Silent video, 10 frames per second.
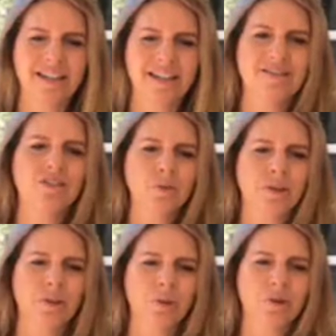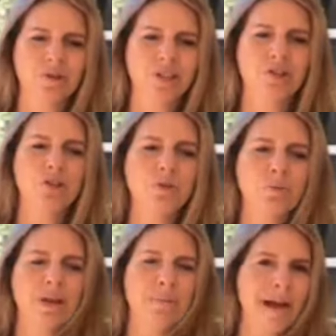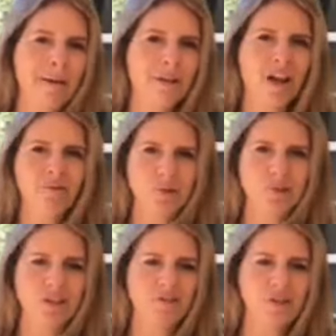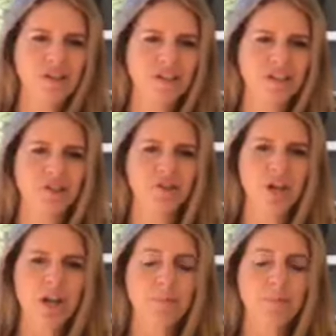This is what the Lord says: "You will be in Babylon for 70 years,